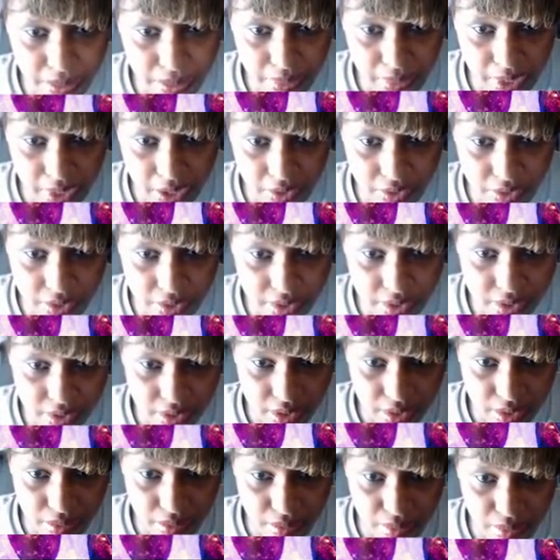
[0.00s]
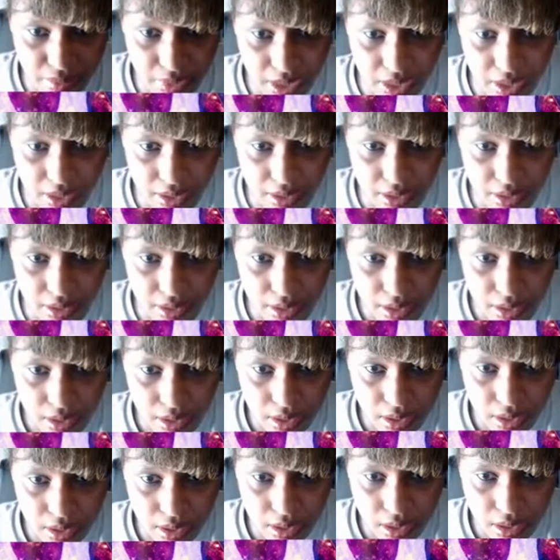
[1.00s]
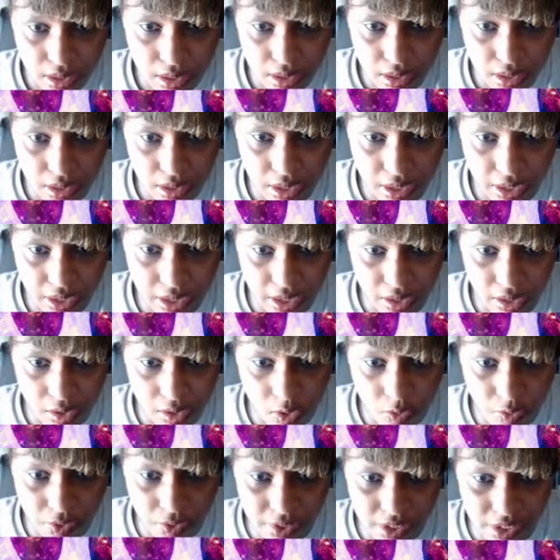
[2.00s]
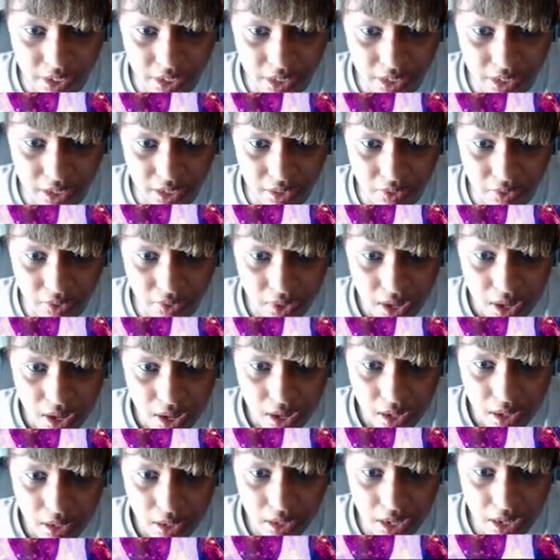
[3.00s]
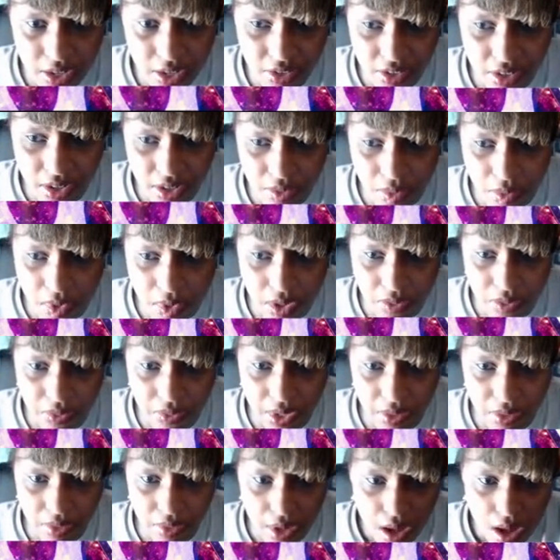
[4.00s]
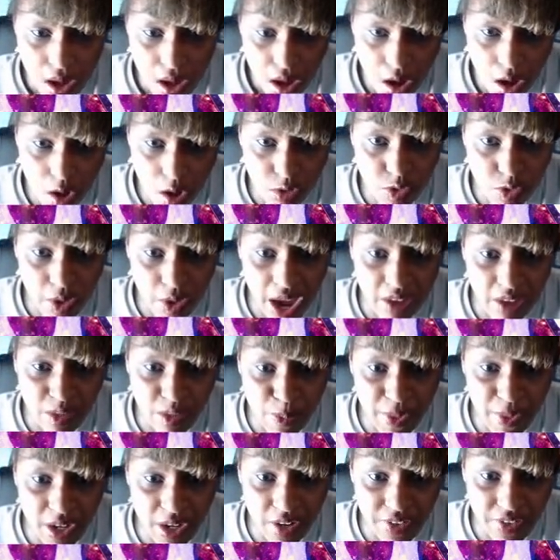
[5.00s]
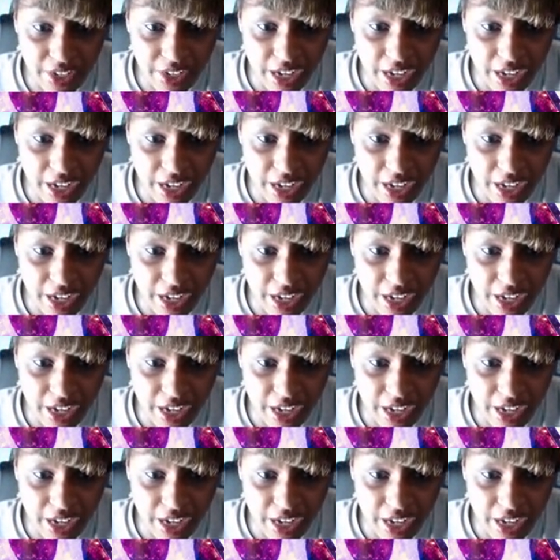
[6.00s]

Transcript: mouse being... Did I get it oversensitive? Ninja won't even give. Oh, do I have to put it on the